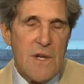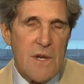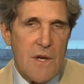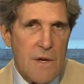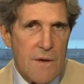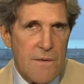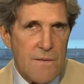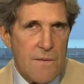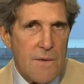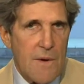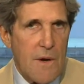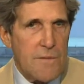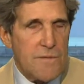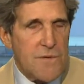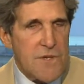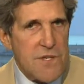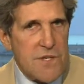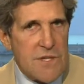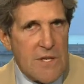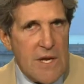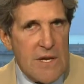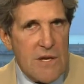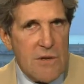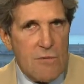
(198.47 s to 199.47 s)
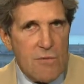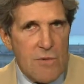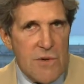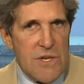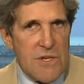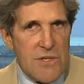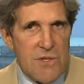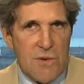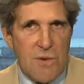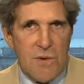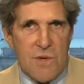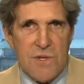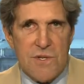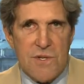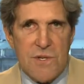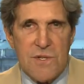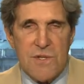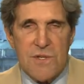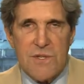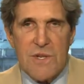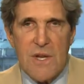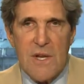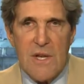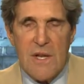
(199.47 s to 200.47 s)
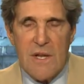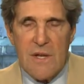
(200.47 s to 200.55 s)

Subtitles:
of state resources